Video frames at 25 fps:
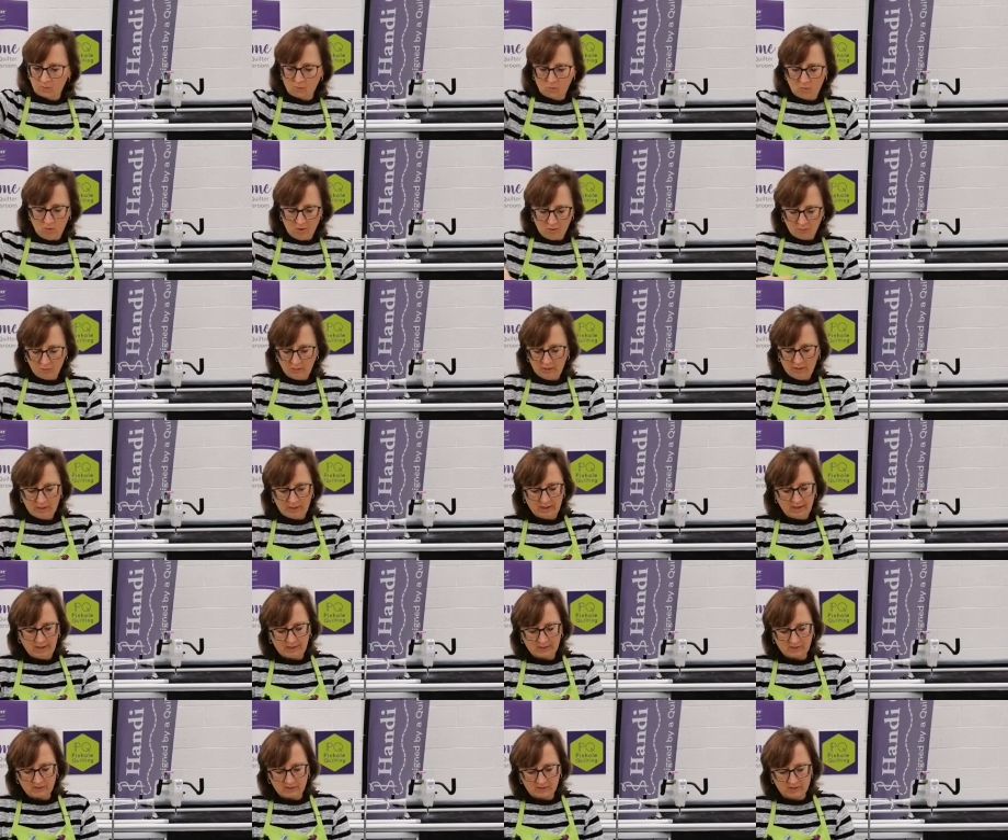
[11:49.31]
What we
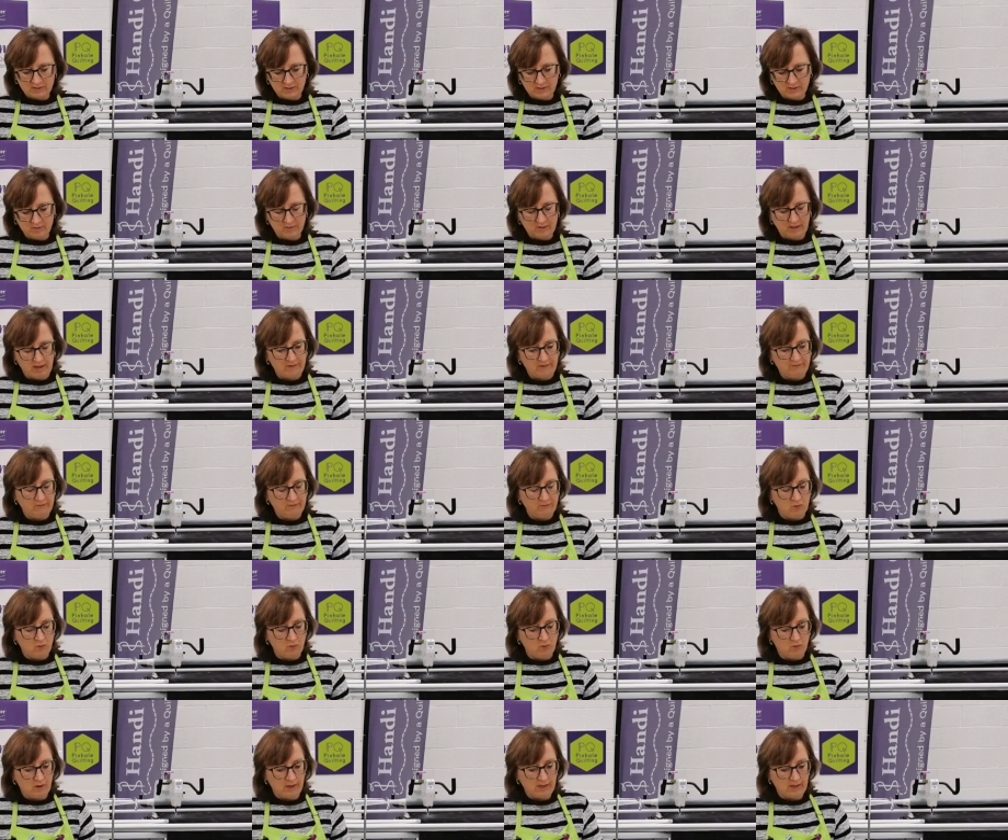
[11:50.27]
like to do,
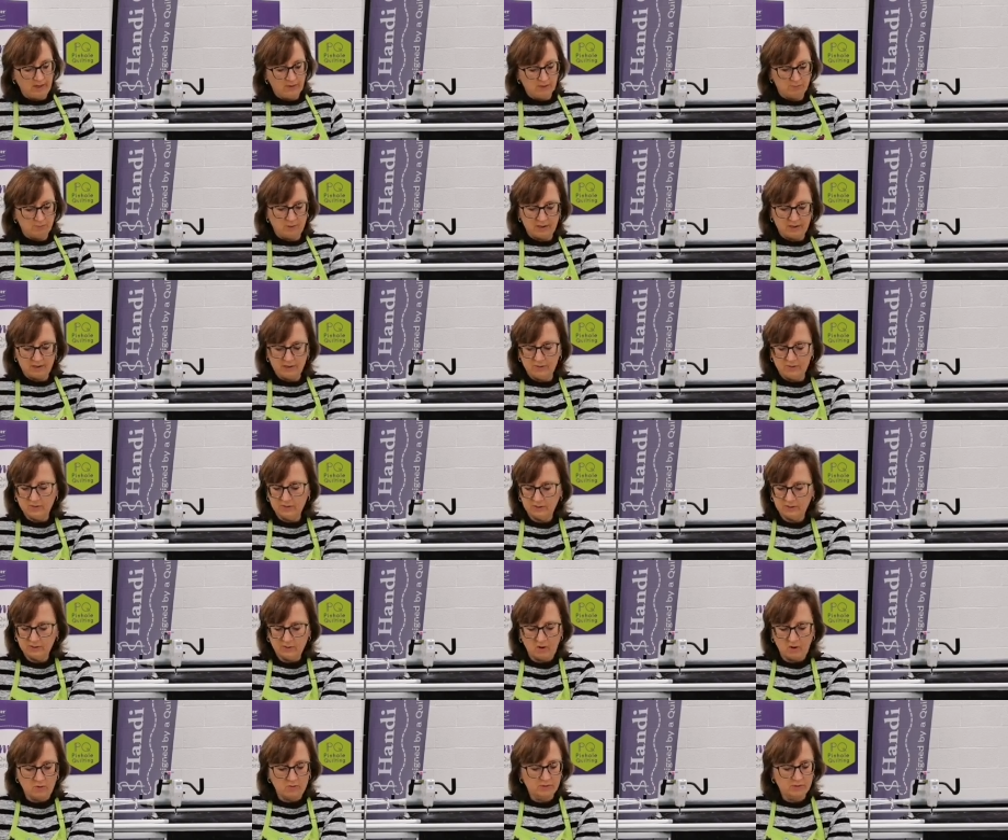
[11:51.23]
therefore, is by
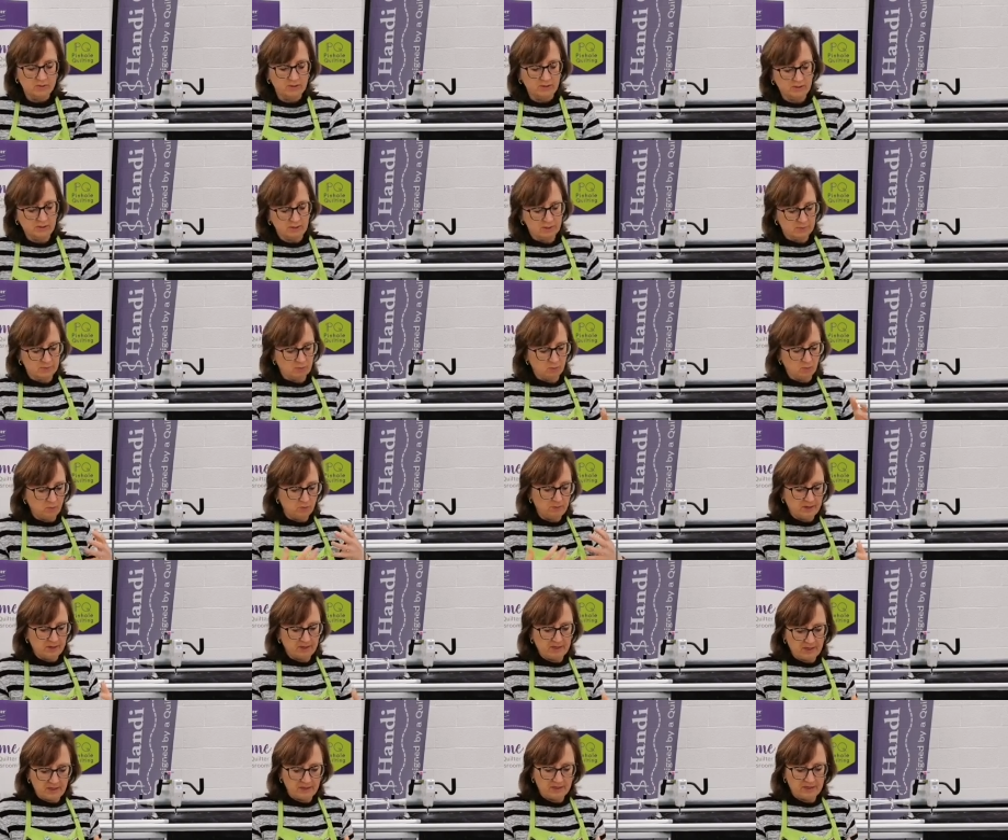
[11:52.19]
using the horizontal spool
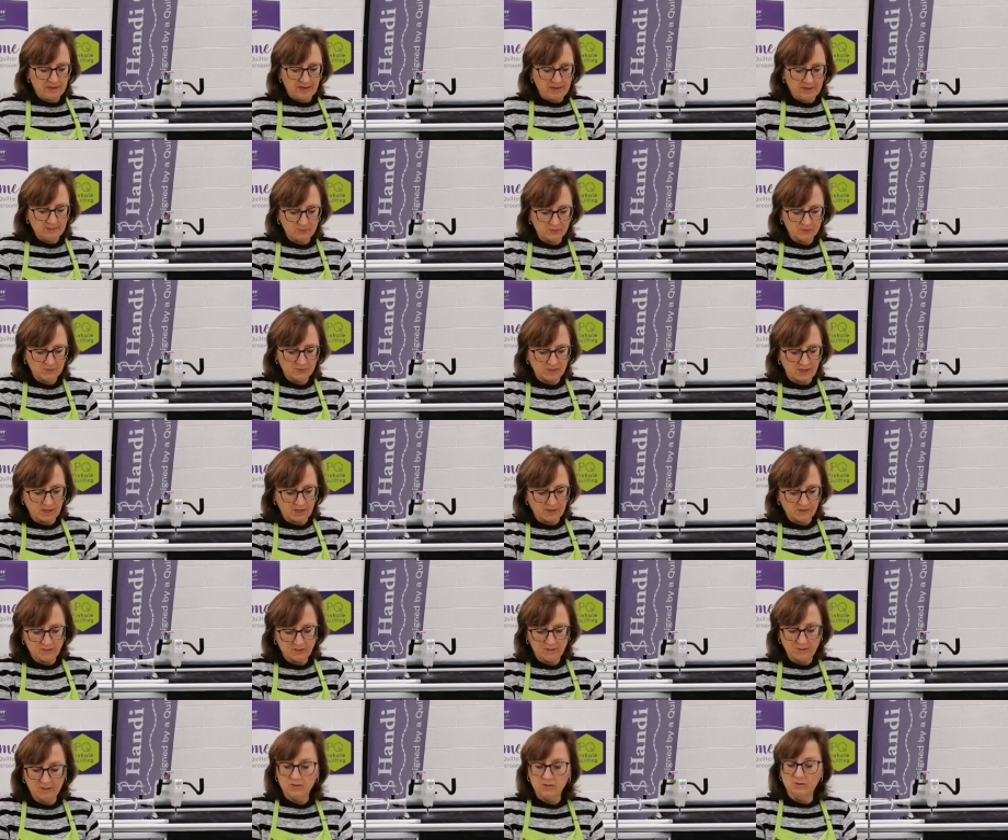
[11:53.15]
pin, it enables
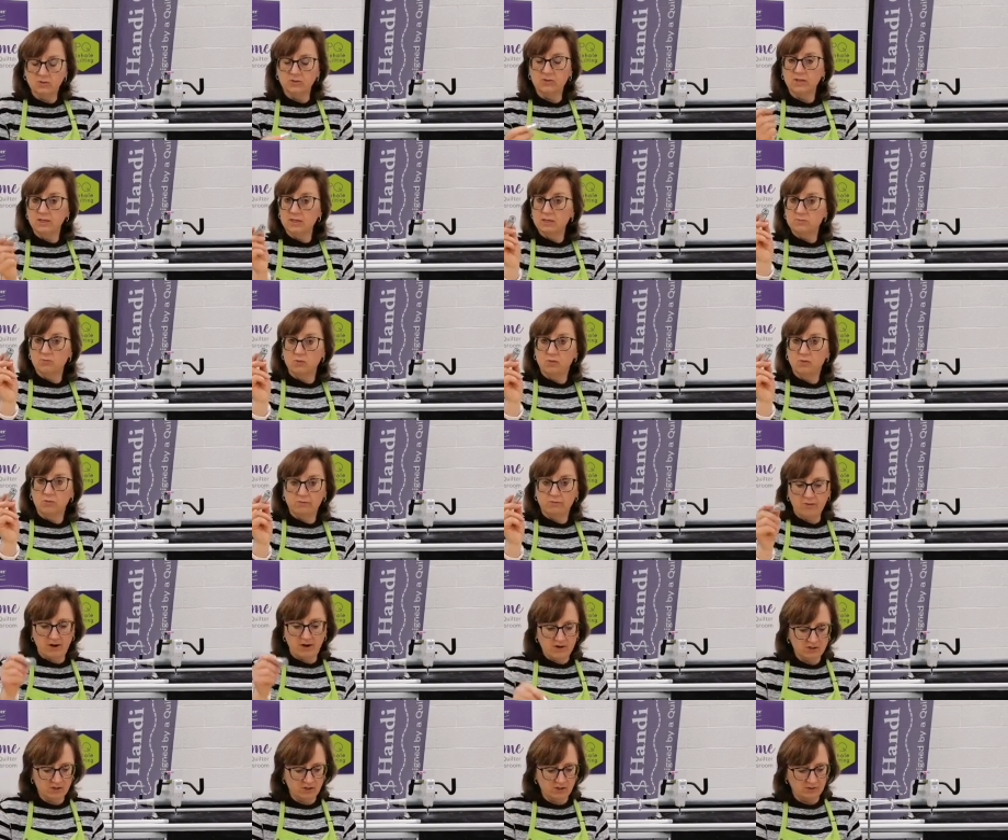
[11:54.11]
us to use these more
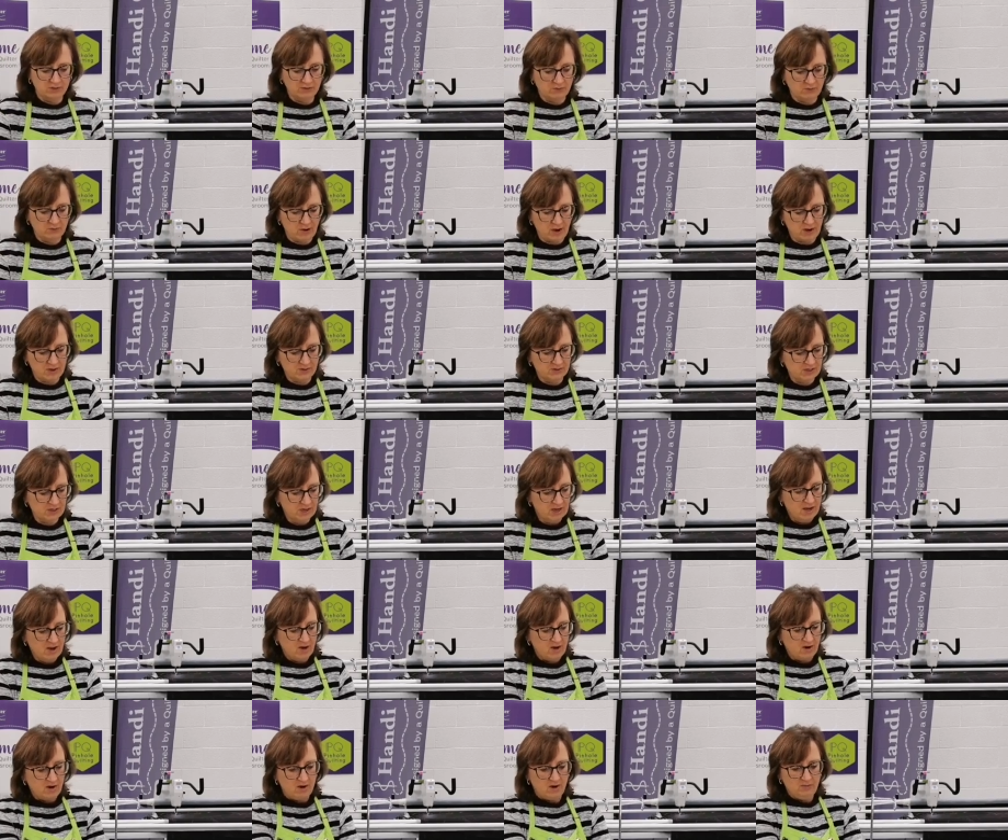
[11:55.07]
fragile threads.
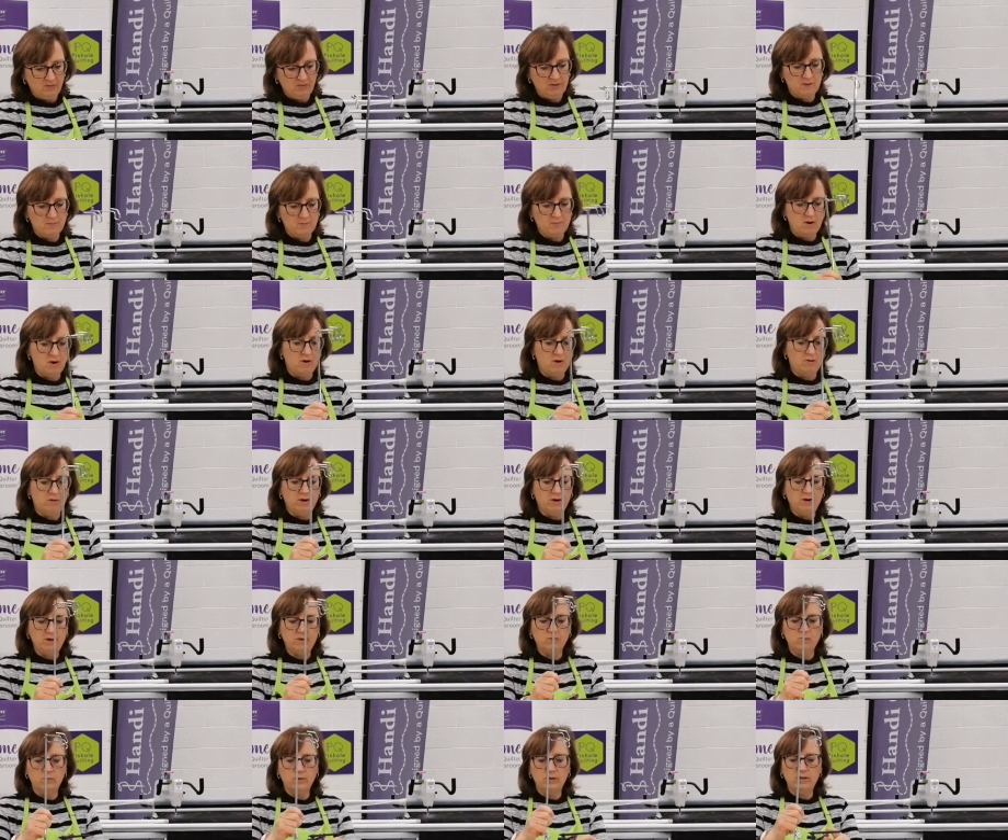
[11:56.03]
On the
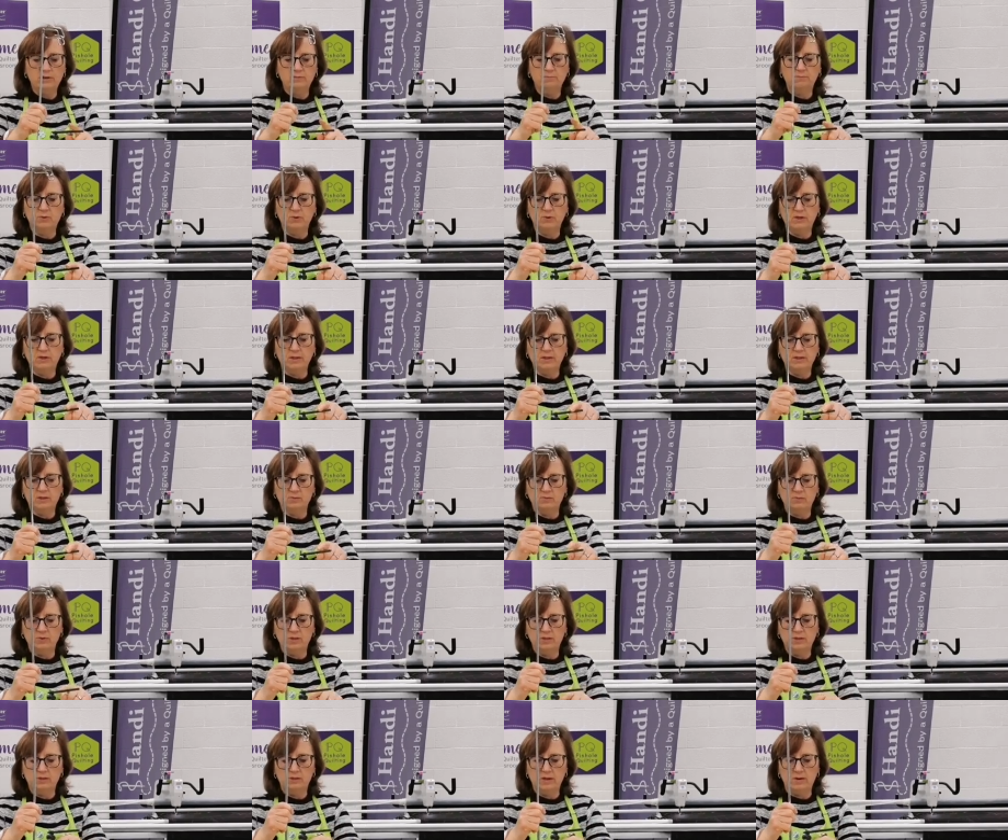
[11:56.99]
Amara, we can put it,
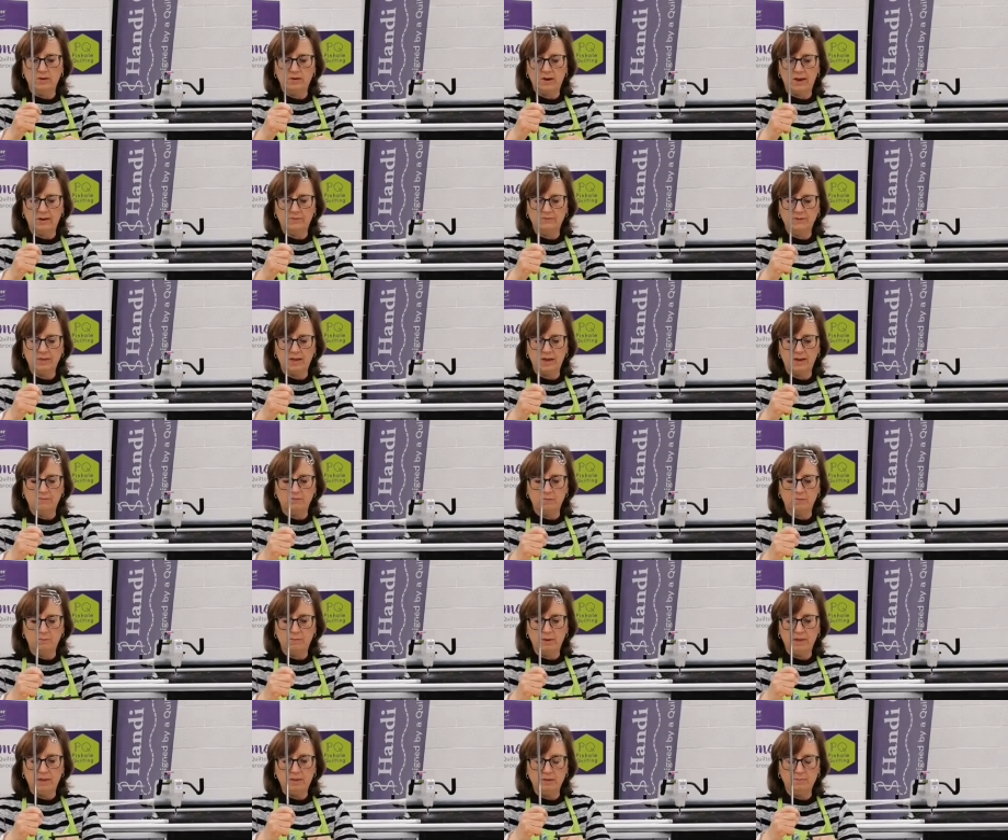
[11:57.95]
we don't have to have
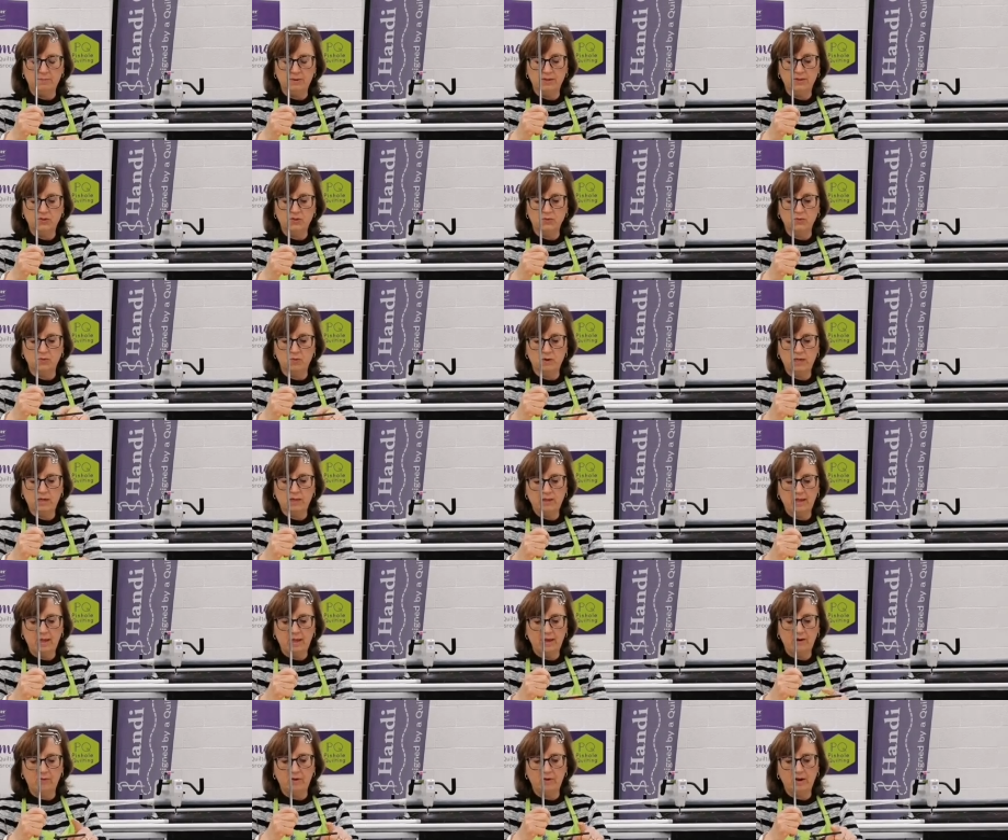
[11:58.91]
the pin's already
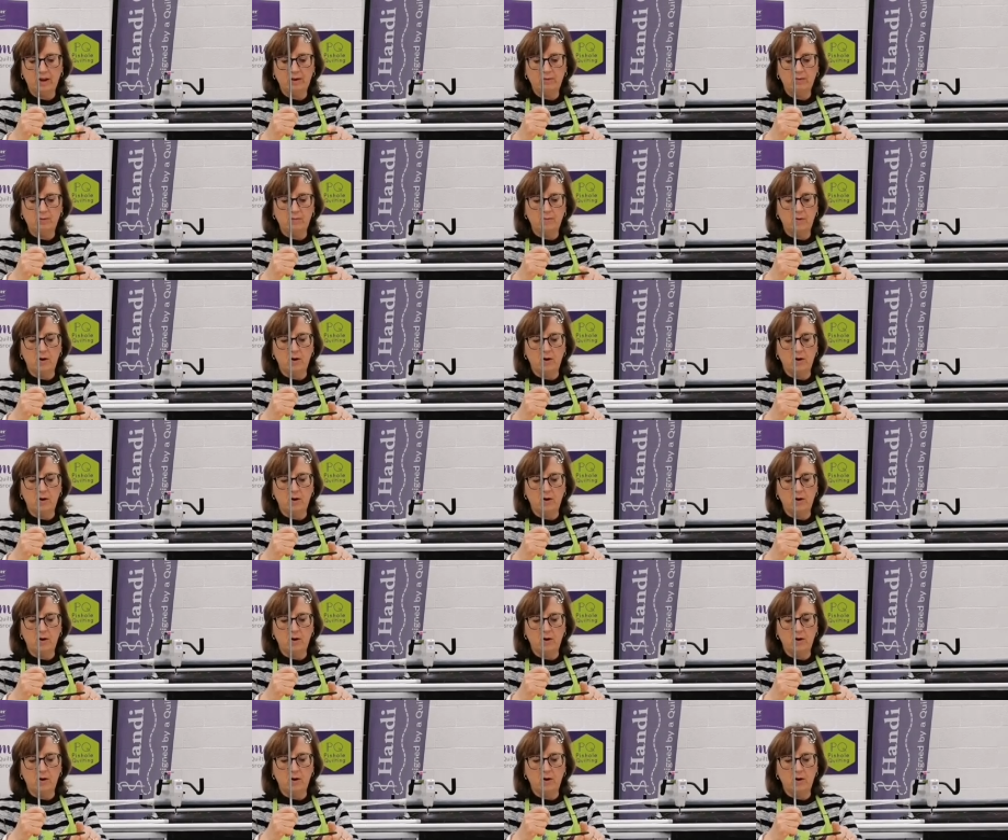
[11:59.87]
there on our